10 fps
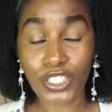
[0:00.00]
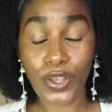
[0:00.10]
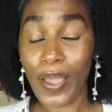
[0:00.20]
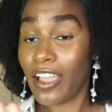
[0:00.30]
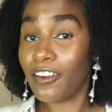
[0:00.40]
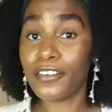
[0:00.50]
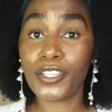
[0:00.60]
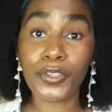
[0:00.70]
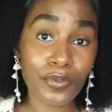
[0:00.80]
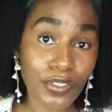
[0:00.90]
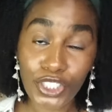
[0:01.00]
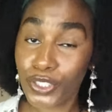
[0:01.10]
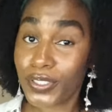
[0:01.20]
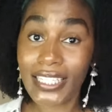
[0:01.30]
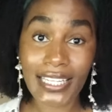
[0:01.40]
so however you
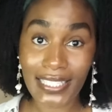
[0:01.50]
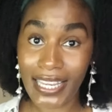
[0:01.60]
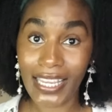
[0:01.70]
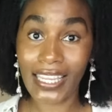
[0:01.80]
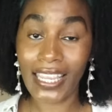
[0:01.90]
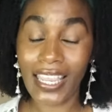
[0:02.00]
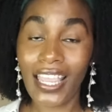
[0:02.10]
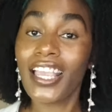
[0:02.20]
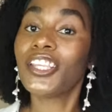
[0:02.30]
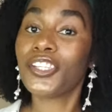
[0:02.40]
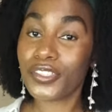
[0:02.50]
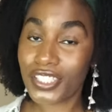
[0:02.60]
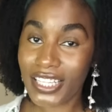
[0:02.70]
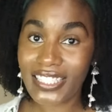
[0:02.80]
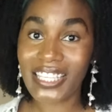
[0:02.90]
choose to intake it, you
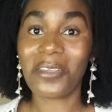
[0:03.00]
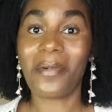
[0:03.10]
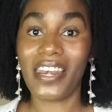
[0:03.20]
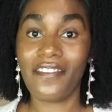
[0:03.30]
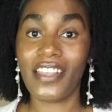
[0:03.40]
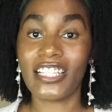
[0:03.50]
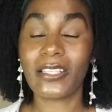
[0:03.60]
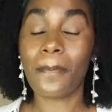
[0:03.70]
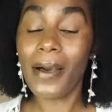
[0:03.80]
should see the benefits.